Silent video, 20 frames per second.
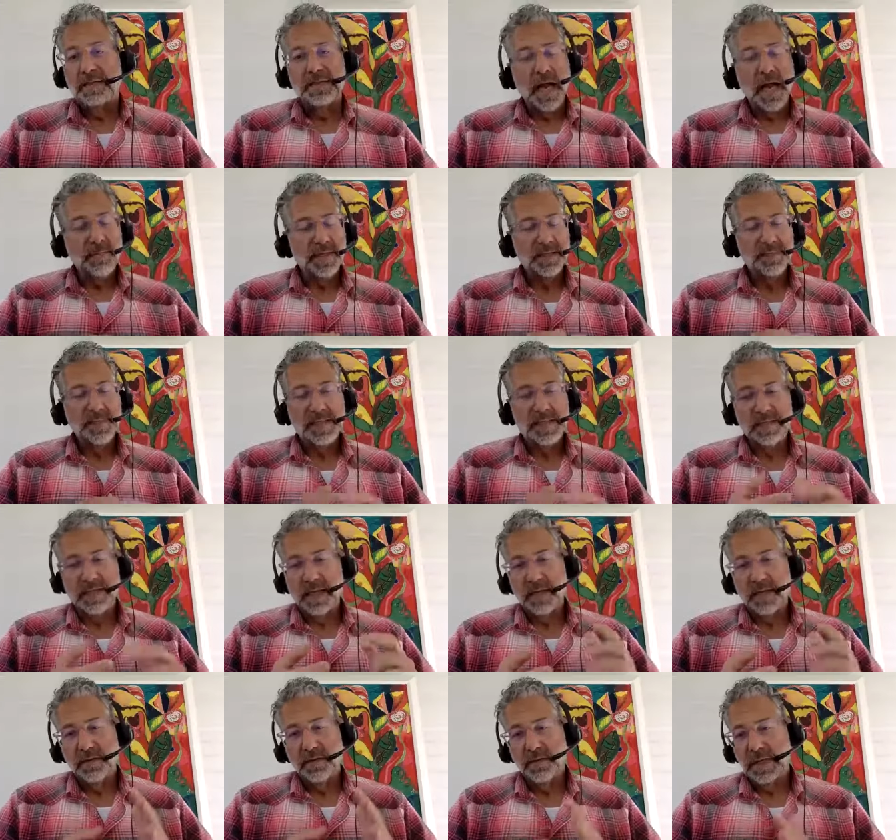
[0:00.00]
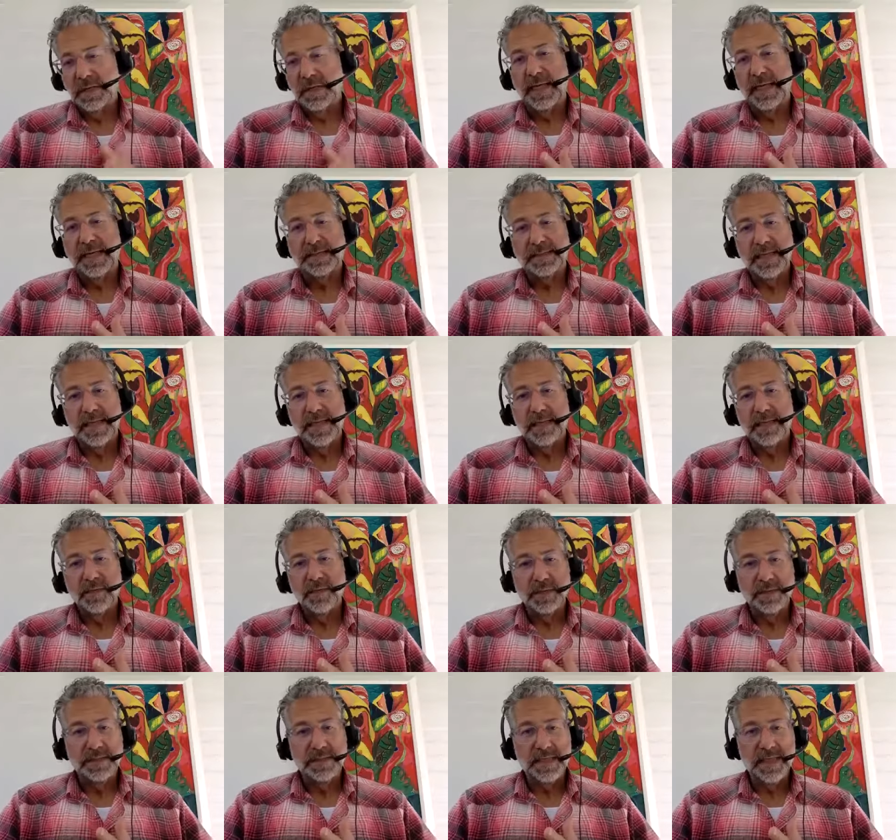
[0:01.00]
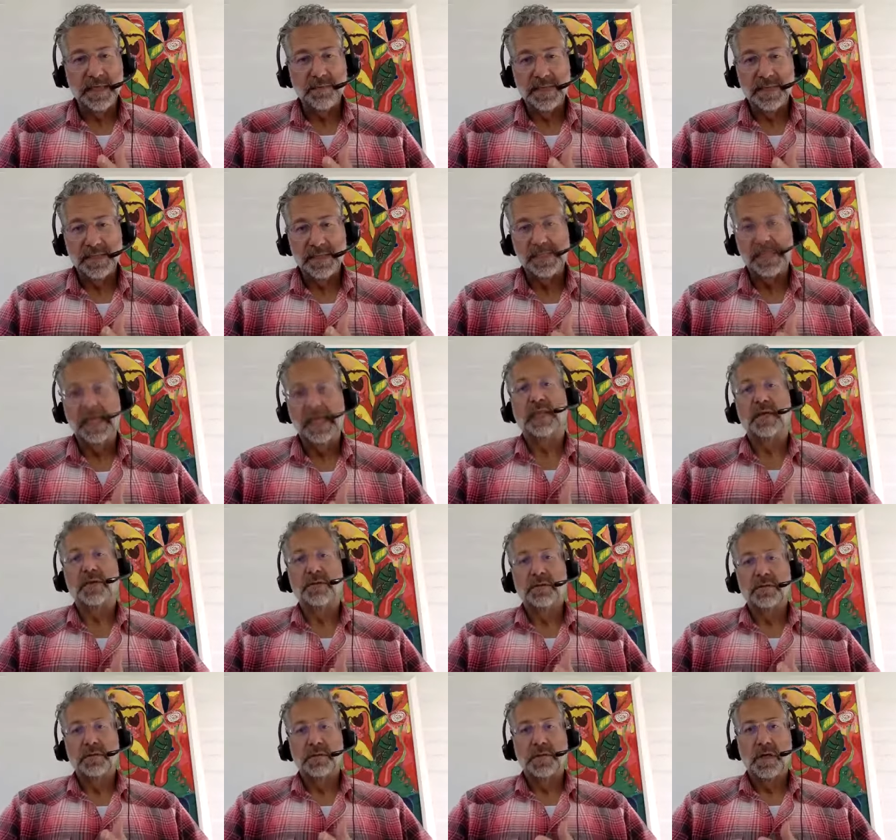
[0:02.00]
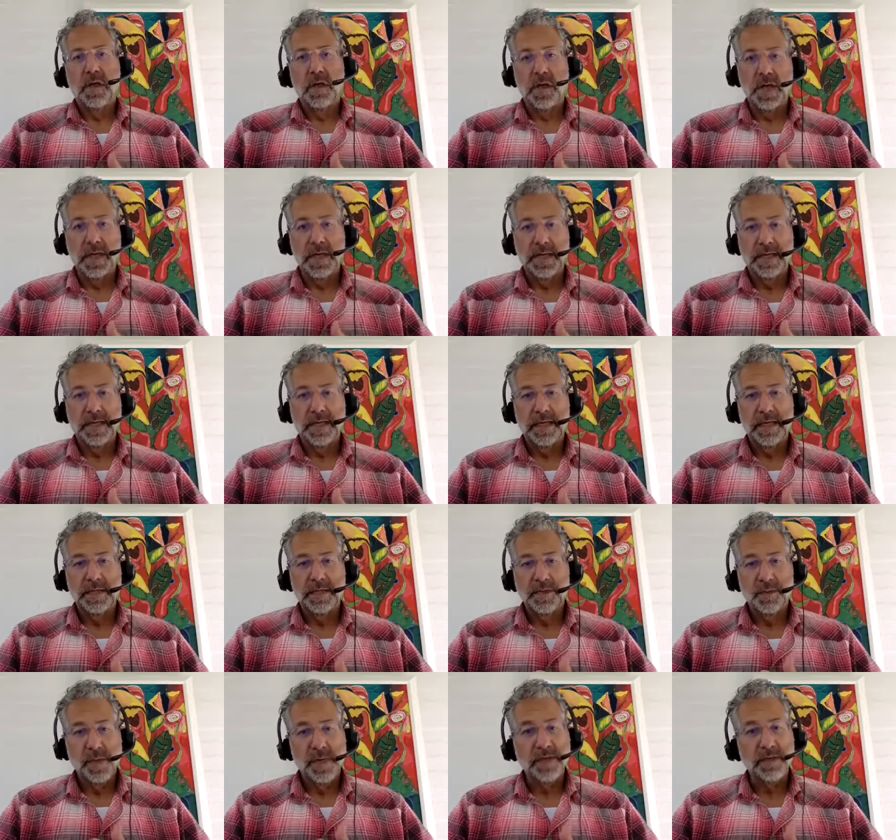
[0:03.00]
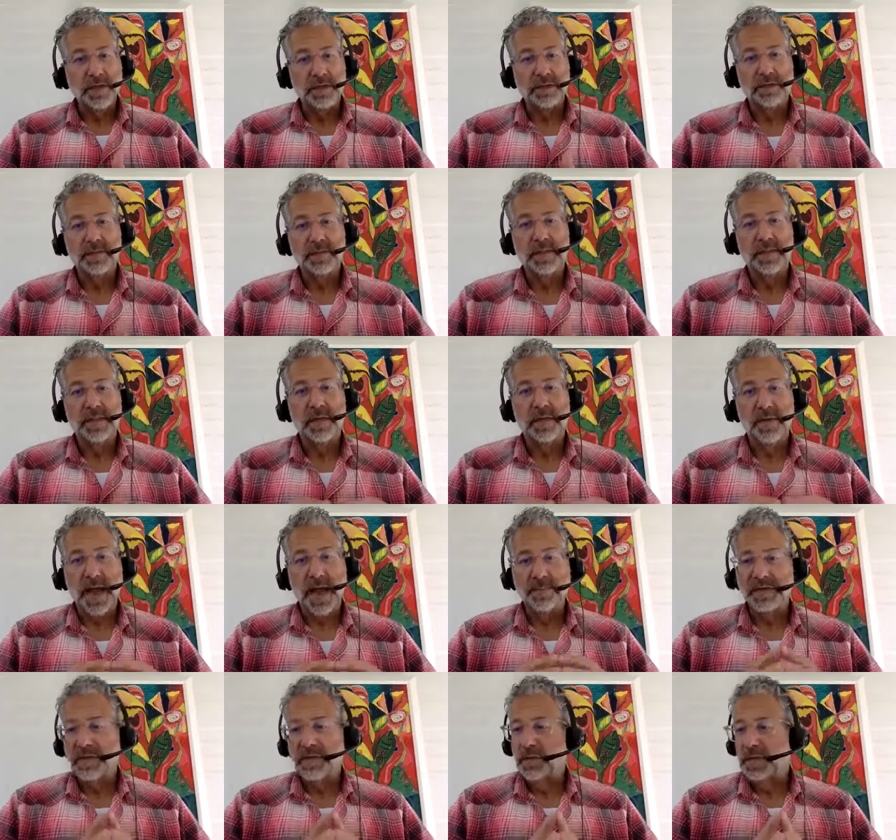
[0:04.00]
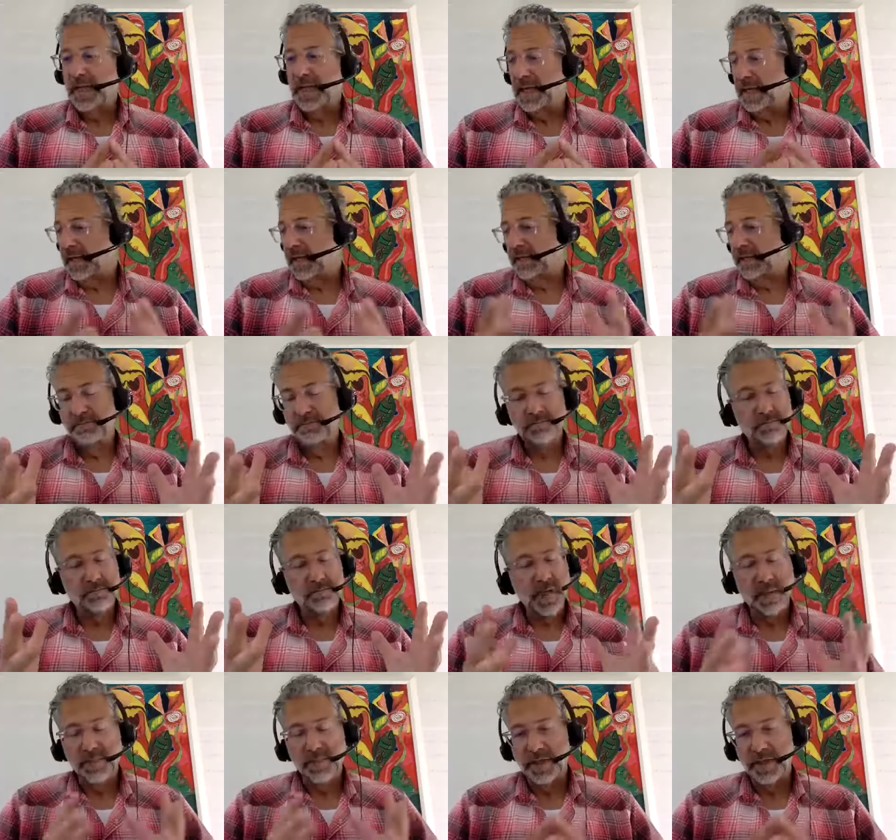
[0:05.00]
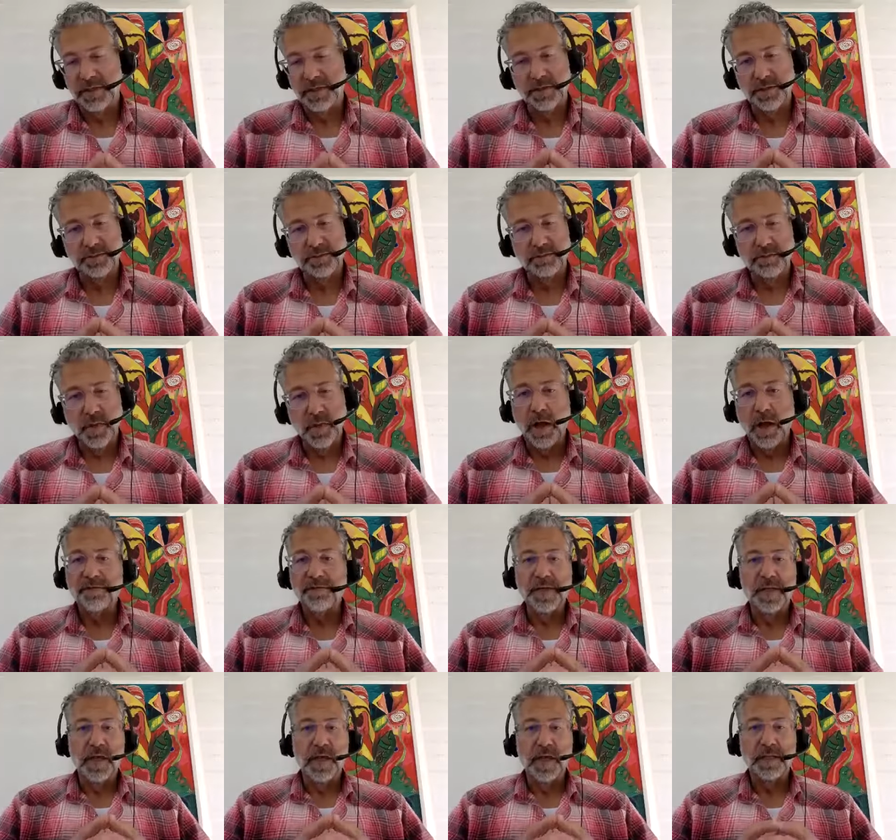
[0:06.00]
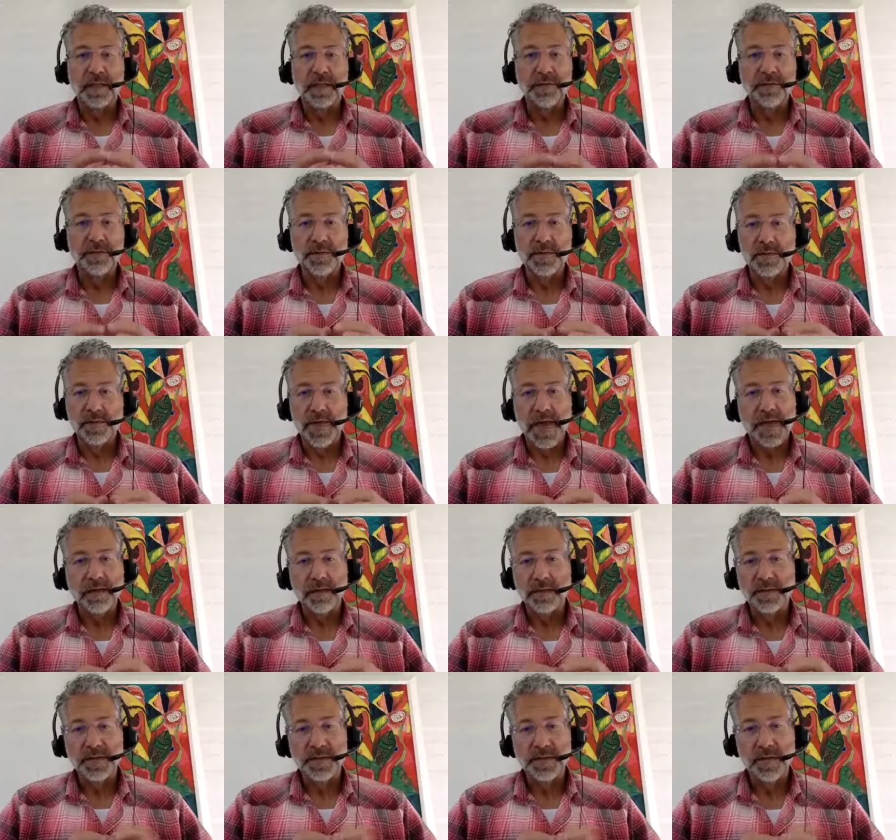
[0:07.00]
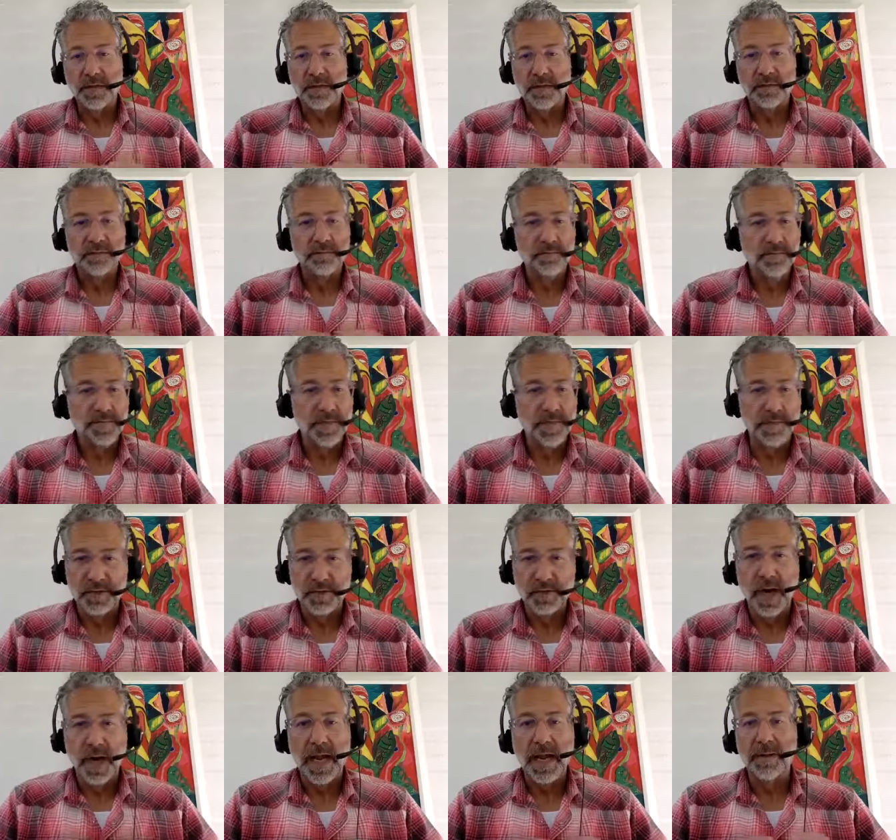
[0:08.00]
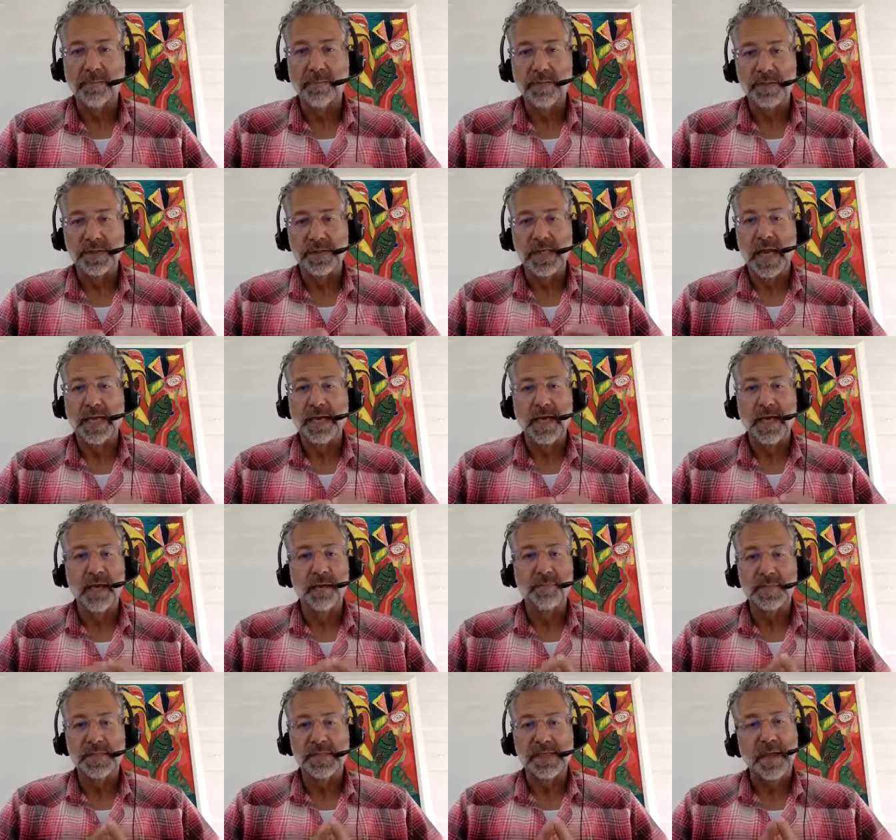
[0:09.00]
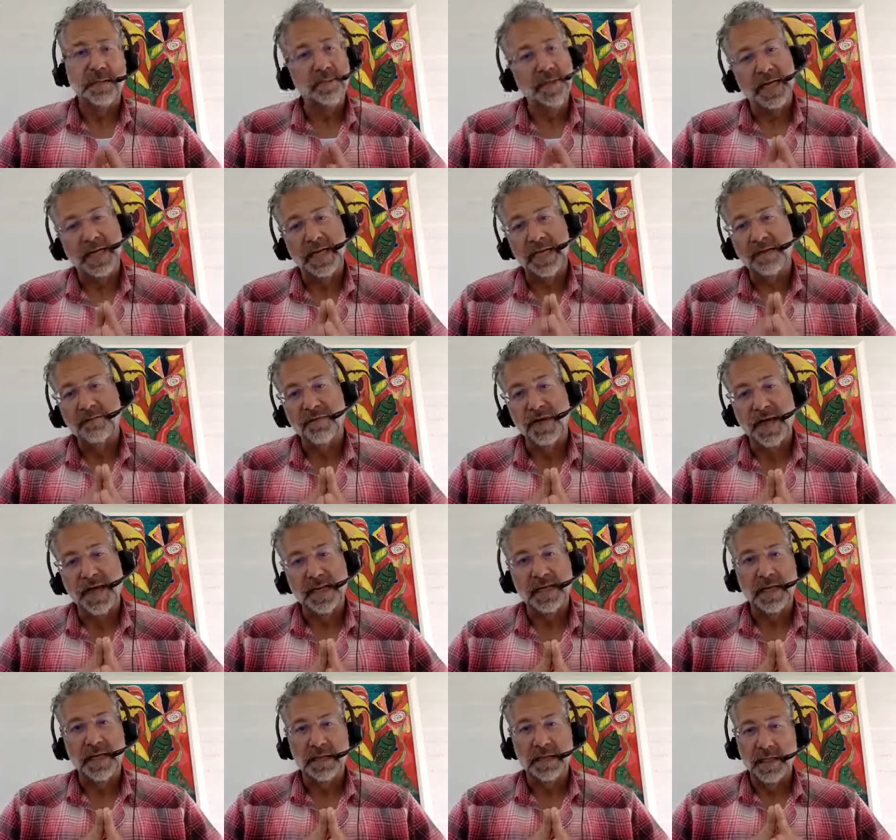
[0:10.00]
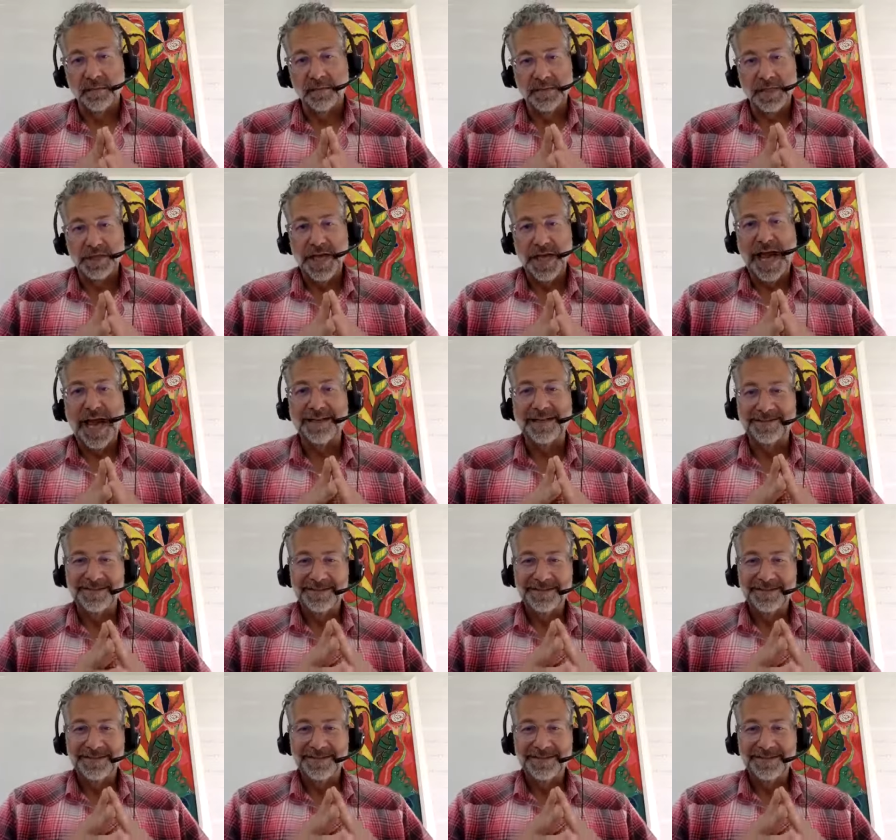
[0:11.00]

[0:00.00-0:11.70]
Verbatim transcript: Thomas Pisello on LinkedIn or T Pisello on uh, Twitter. So absolutely. And I publish often on those channels. So subscribe or sign up or send me an invite and I'd love to chat.